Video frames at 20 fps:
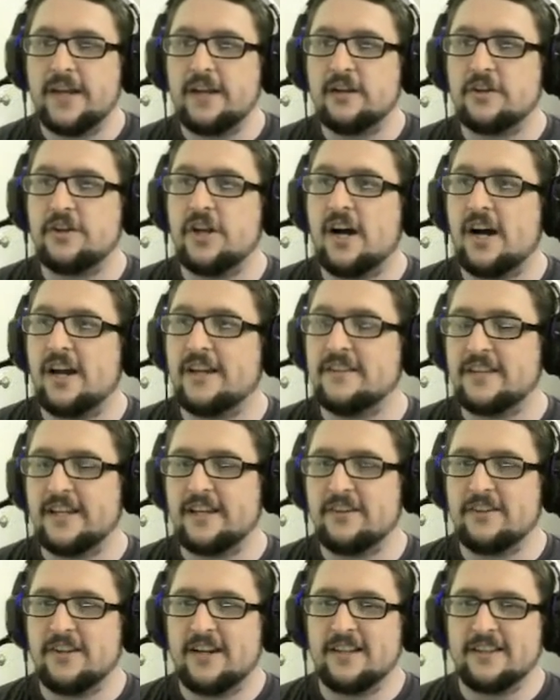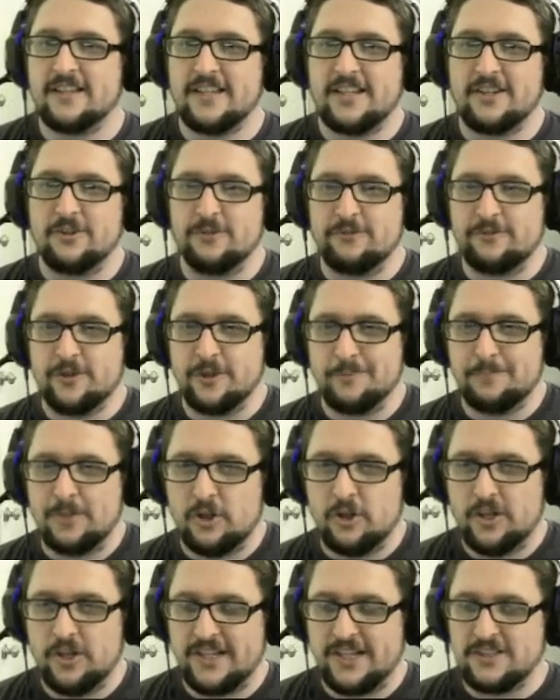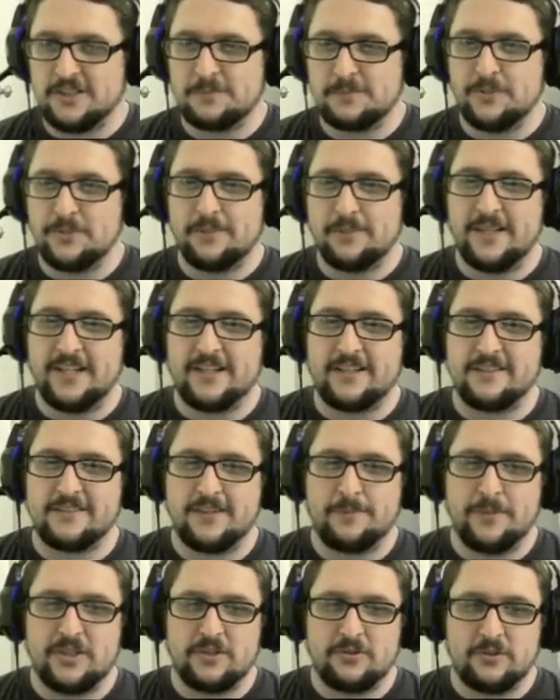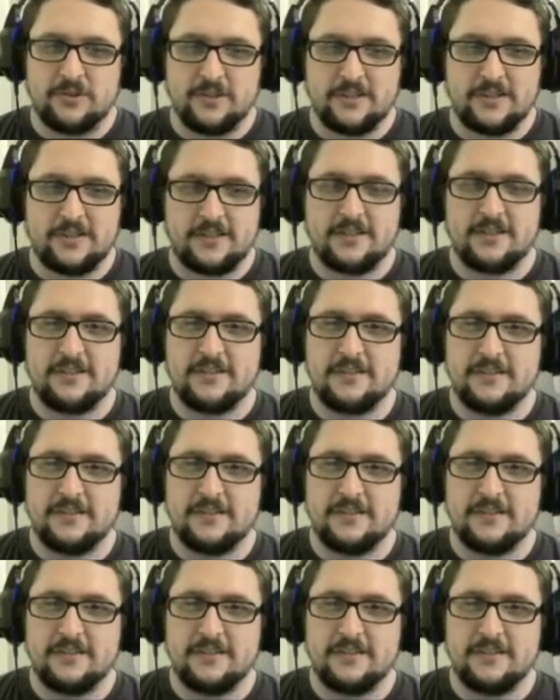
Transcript: They are not legal for the bowl. I just put them in it because I'm a dork.